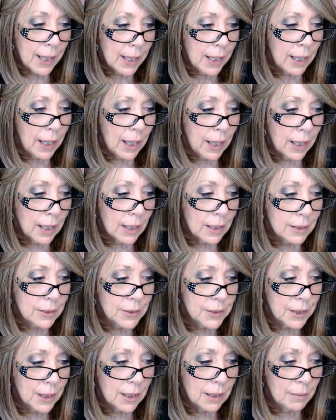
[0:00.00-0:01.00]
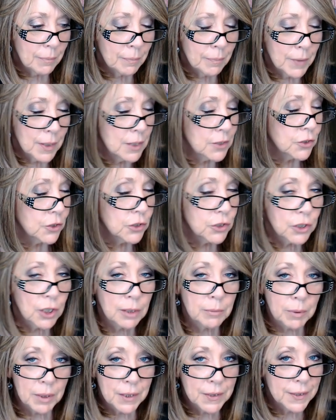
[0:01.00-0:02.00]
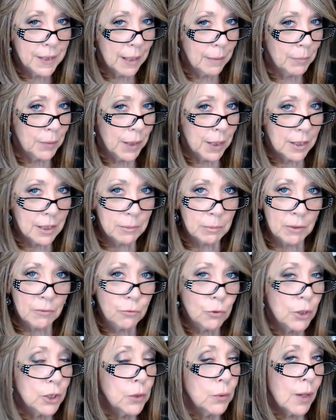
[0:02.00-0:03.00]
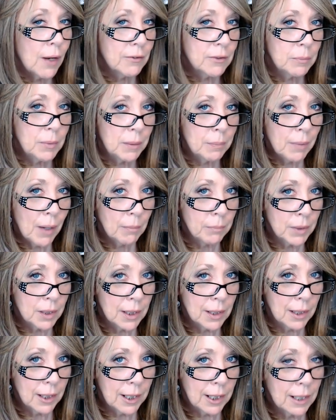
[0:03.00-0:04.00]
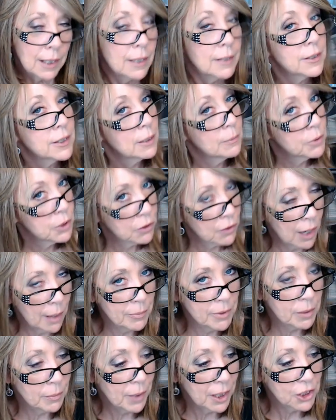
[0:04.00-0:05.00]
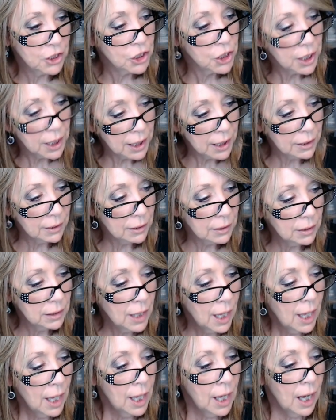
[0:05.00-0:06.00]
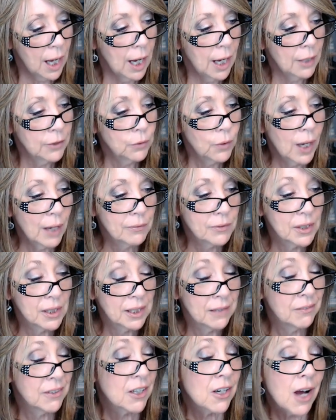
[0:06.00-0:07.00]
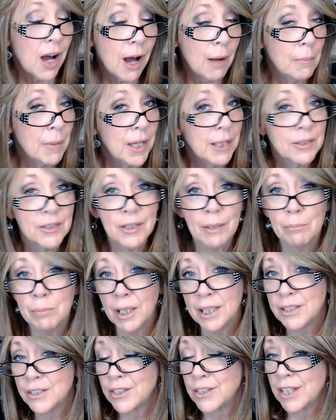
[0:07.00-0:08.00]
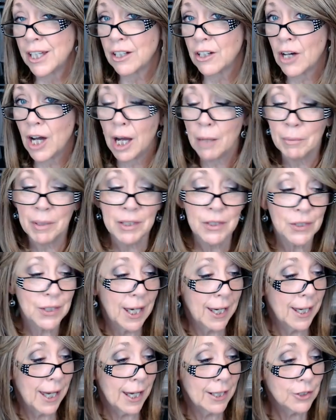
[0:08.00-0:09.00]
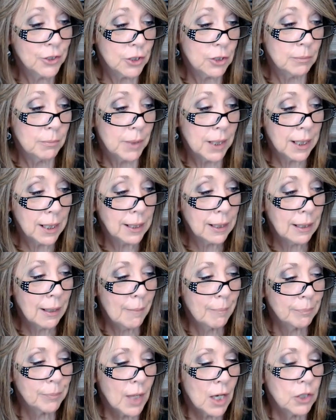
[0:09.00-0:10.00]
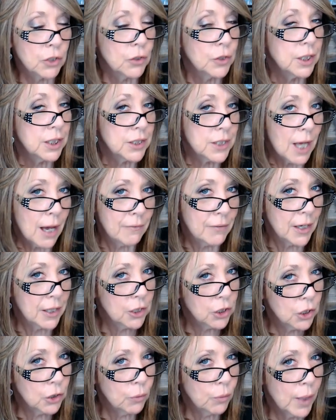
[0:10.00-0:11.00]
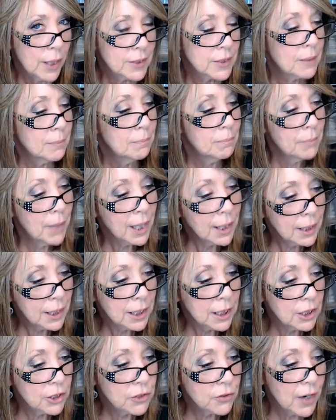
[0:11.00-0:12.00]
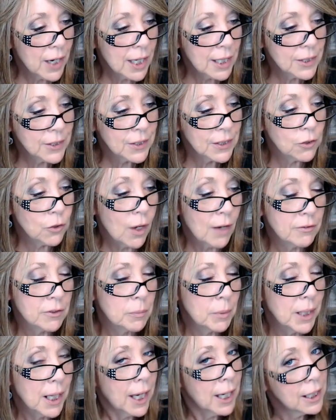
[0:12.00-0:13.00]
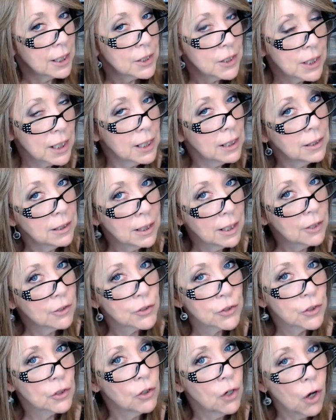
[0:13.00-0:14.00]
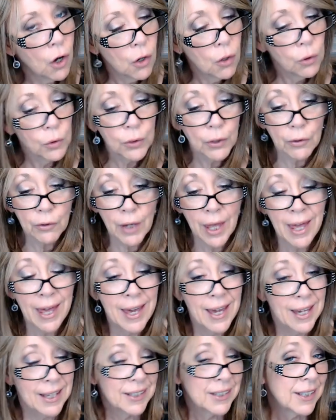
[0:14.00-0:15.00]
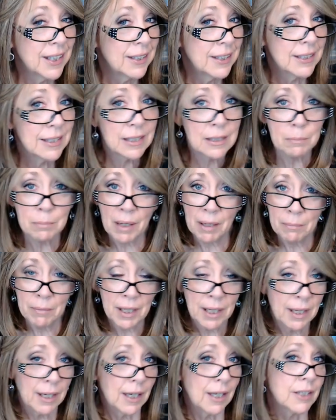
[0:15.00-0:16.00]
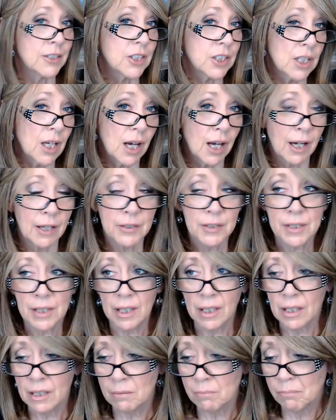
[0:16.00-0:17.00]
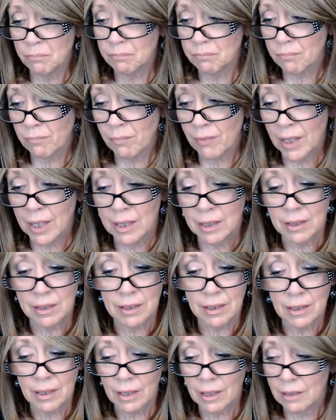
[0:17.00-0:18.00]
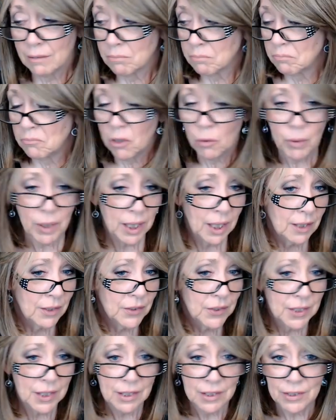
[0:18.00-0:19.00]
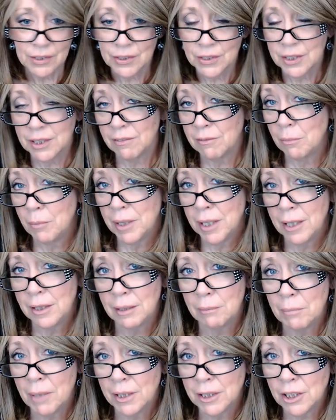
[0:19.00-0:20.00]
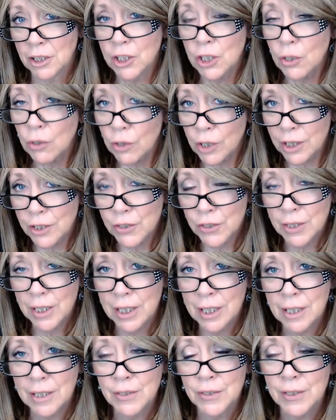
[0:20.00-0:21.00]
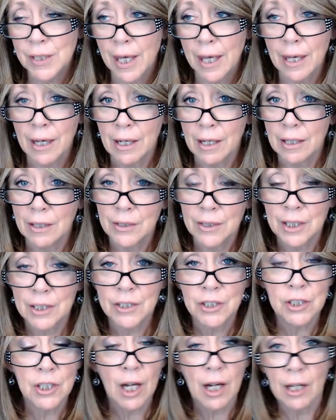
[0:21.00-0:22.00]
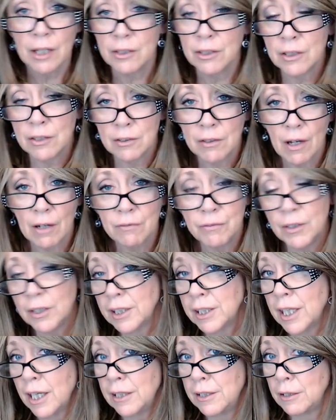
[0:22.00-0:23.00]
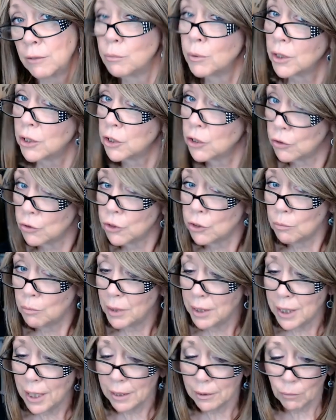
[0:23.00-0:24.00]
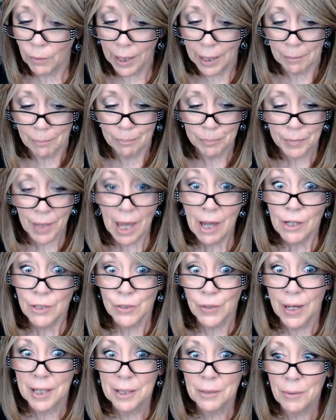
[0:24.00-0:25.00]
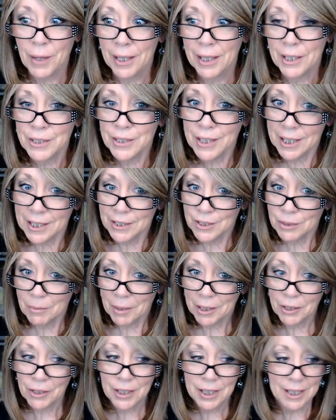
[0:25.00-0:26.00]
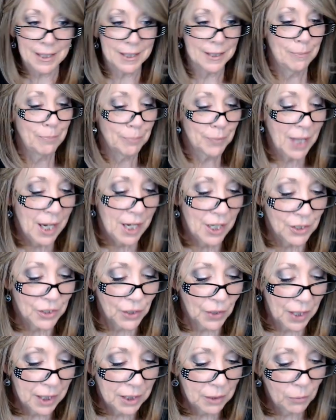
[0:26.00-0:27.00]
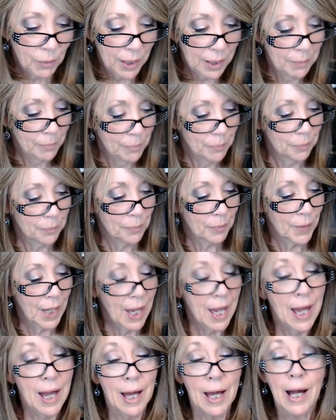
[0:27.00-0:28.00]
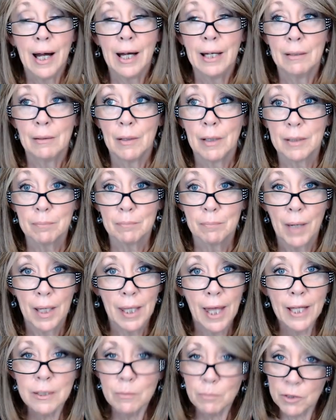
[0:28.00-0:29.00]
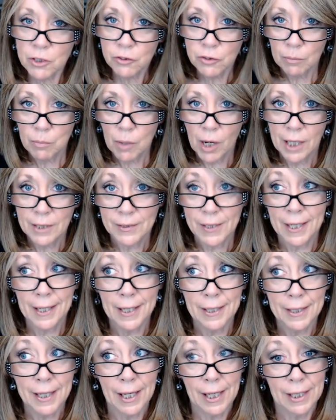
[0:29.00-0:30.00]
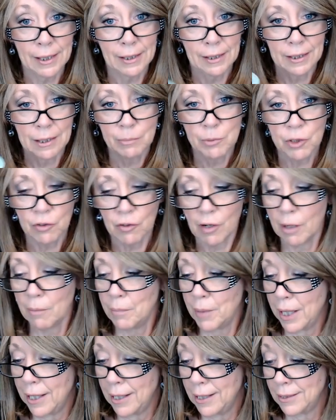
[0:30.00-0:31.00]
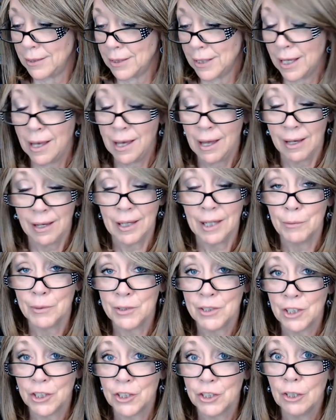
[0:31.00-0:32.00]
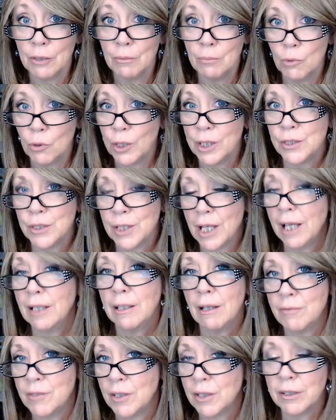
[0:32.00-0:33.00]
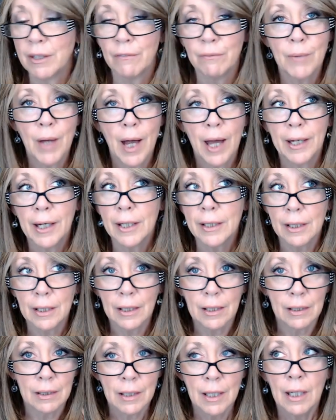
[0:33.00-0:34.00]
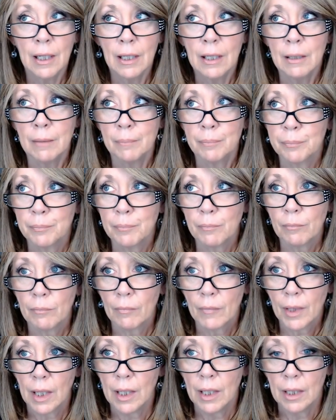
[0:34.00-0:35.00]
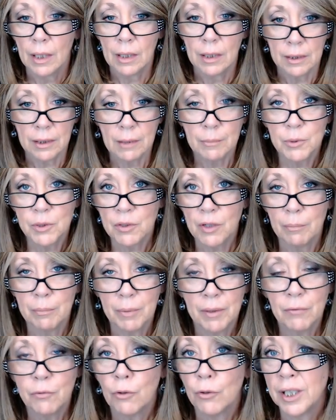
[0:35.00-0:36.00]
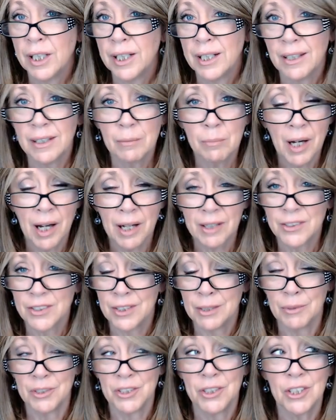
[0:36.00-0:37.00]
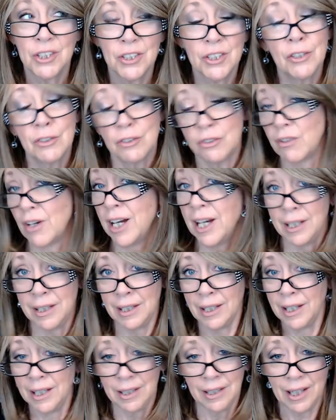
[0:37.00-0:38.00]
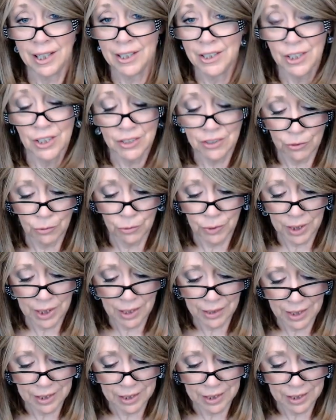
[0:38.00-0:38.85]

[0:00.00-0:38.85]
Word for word: And um, so it's going to be the same thing as before. You have to be publicly subscribed to my channel. Uh, you have to leave a comment someplace in that comment, say enter me. You need to have a U S mailing address. You have to be eighteen years or older. And again, this is by me. It's not um, no one else is giving me any money towards this, and it's not affiliated with YouTube in any way. So anyway, let's get into my goodies. So anyway, uh, my last mystery box, I got a lip scrub, and it was just so moist. I loved it. The, I got a, a lip scrub before in another box, and it was just so dry. I, I just threw it out.